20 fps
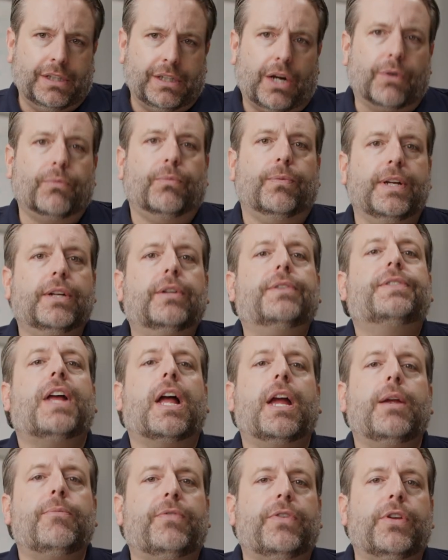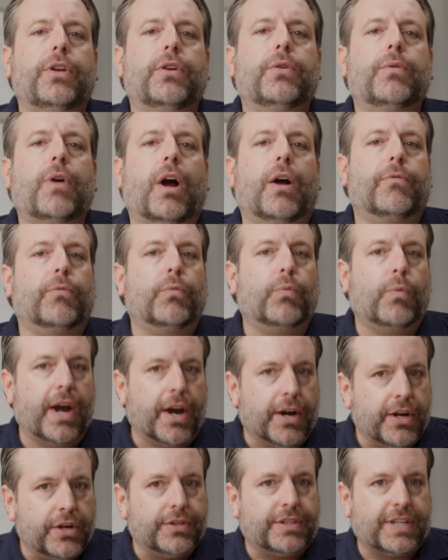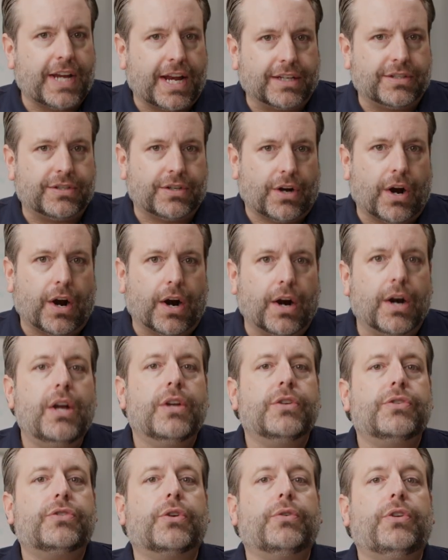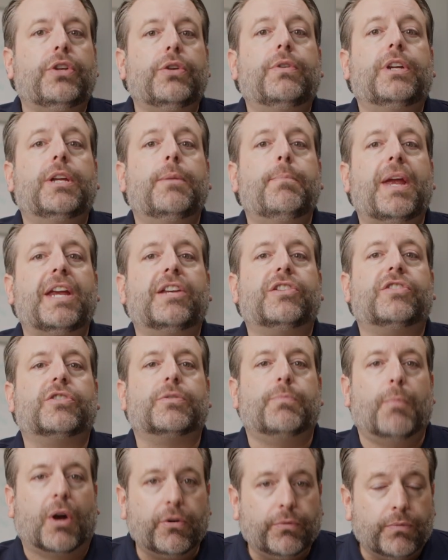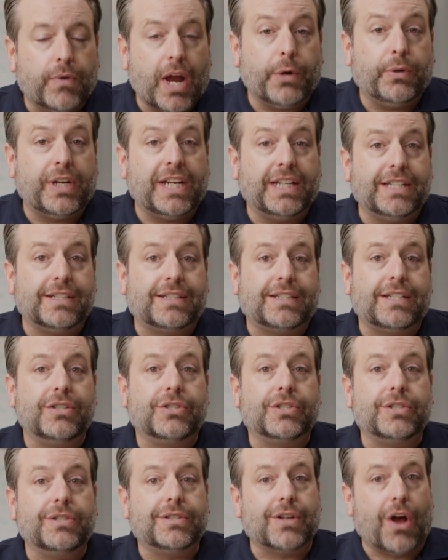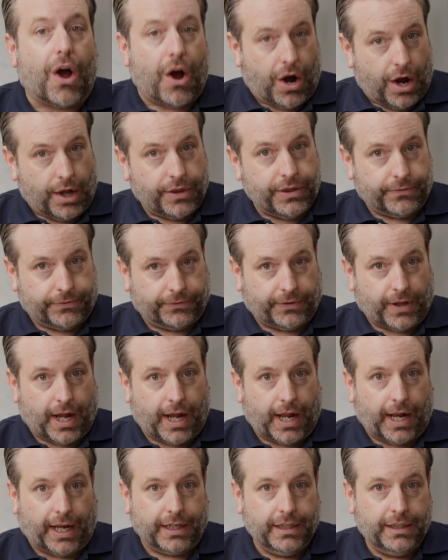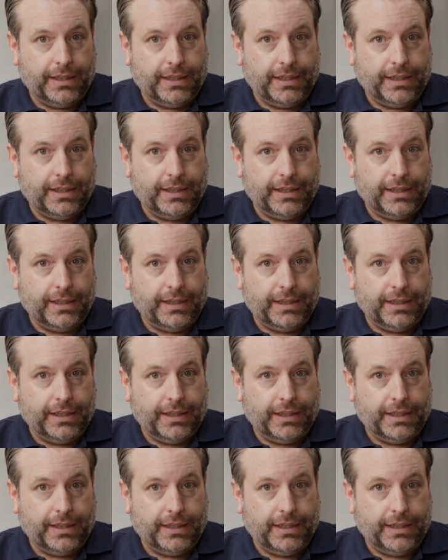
a real-time view of where your techs are so you can make smart routing decisions on the fly.